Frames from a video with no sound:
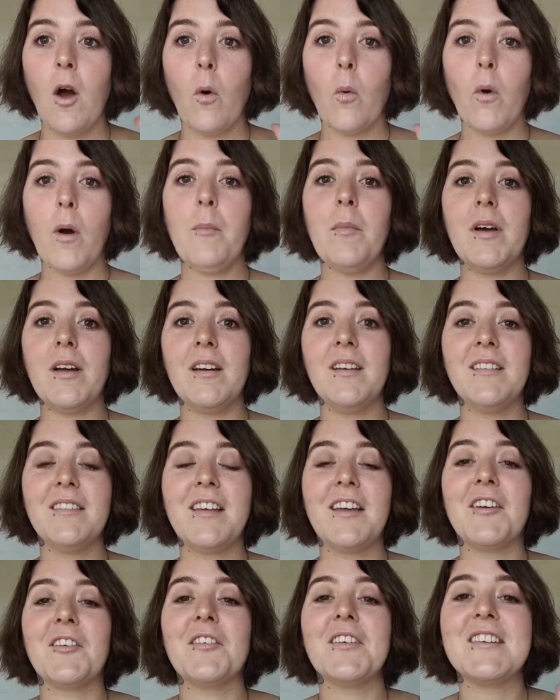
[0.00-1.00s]
women
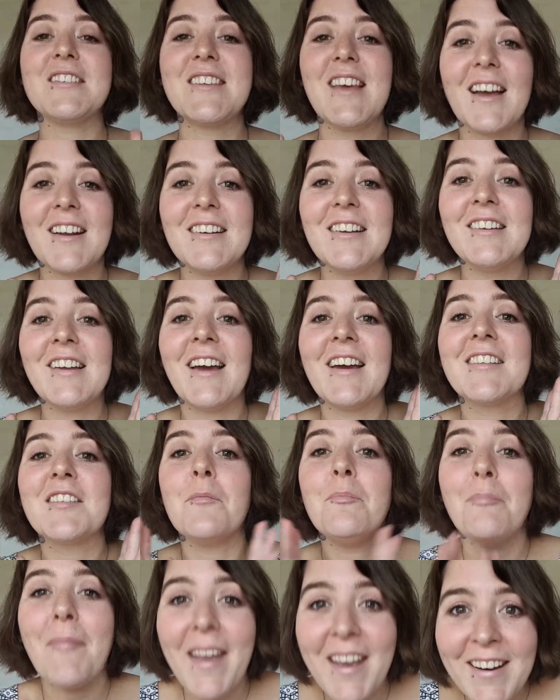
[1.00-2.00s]
that are exactly like the
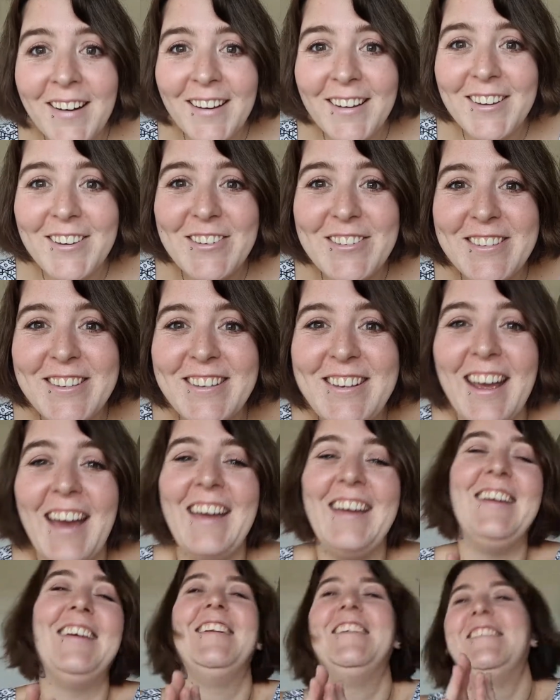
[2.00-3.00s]
men I used to
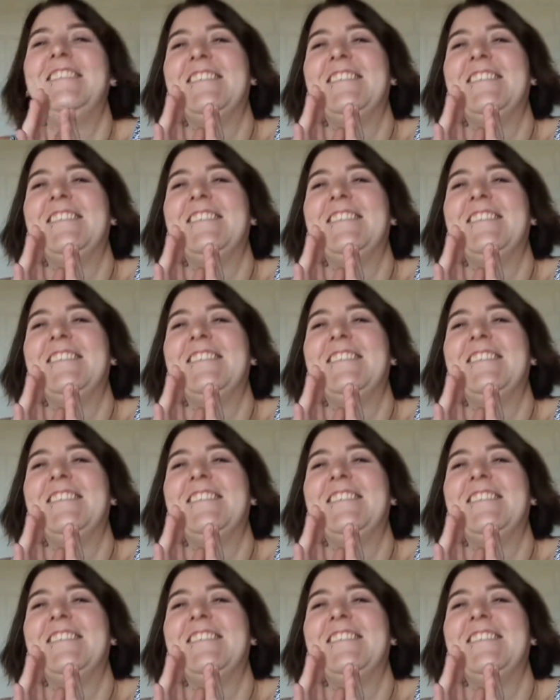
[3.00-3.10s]
date.